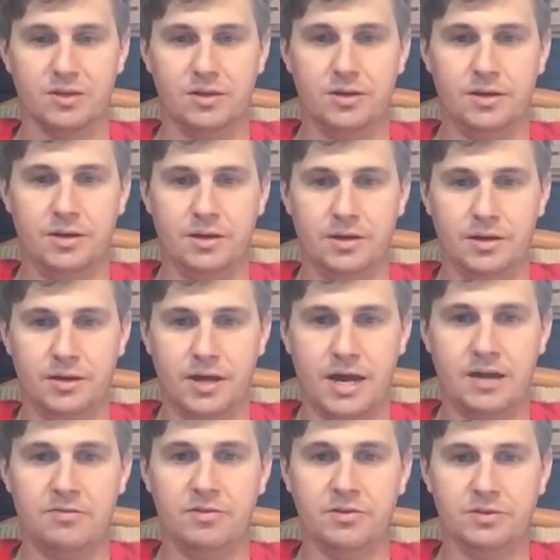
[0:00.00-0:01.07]

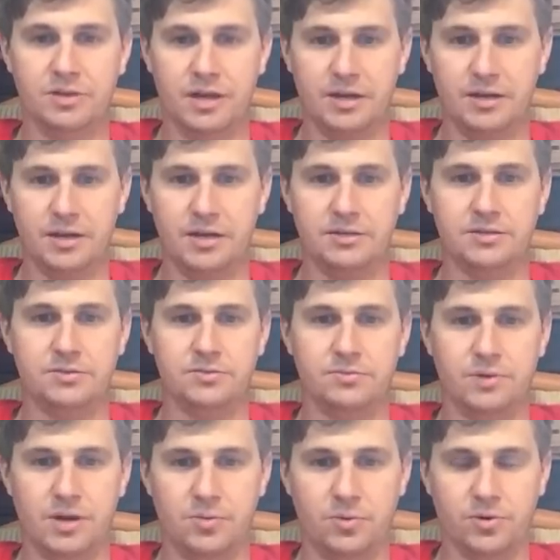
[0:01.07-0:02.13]
Out of those 9 days,
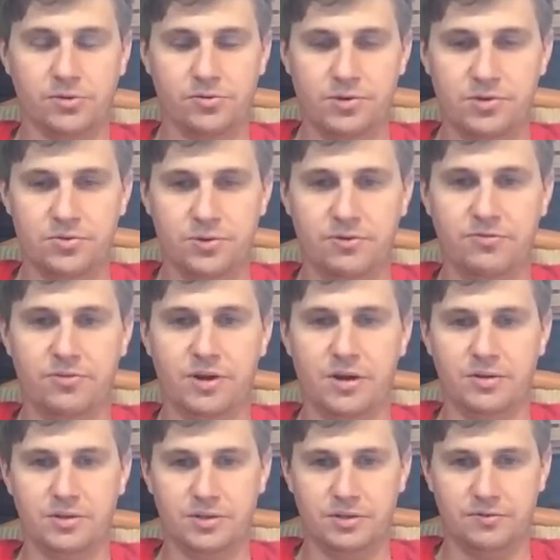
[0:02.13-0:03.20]
I work 3
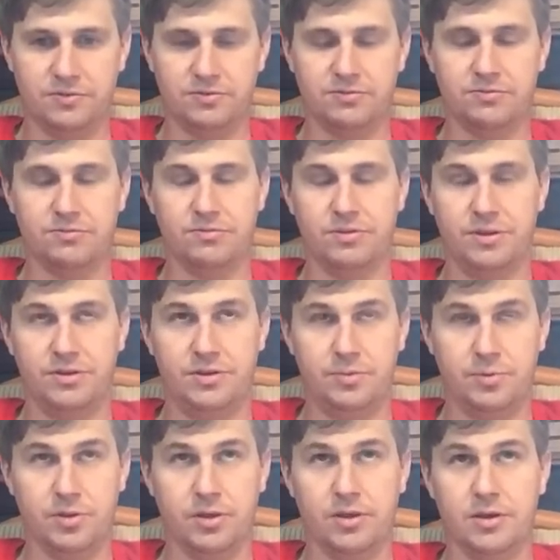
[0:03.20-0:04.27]
24-hour shifts. It
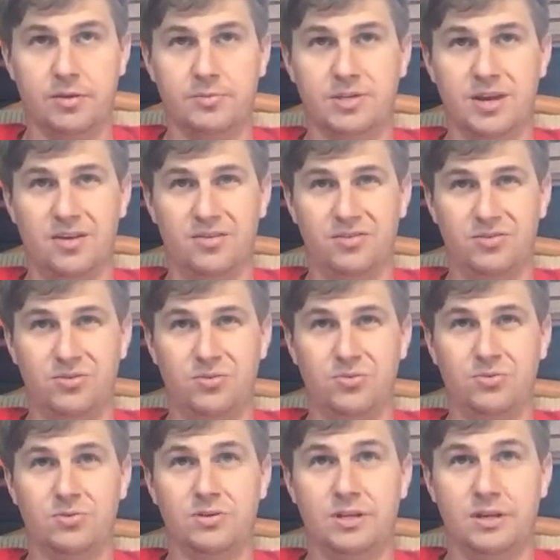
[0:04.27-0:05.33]
typically comes out
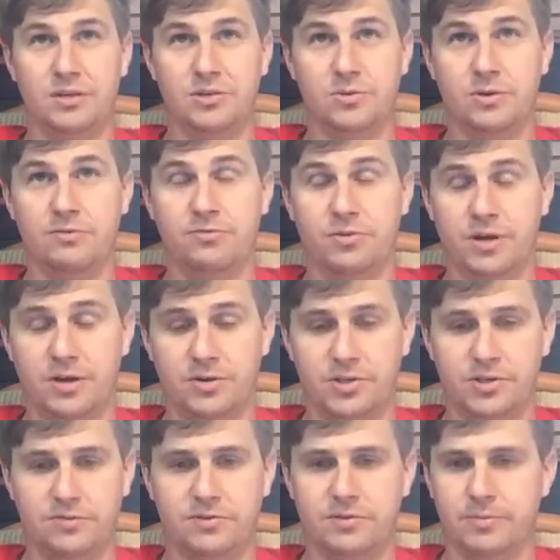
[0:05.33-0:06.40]
to 10 24-hour
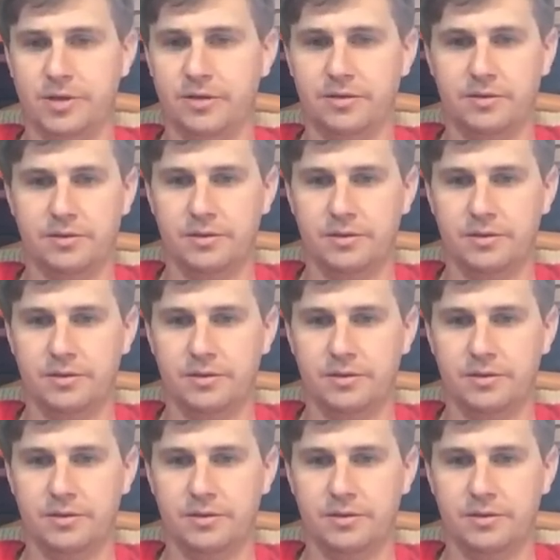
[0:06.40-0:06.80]
shifts a month.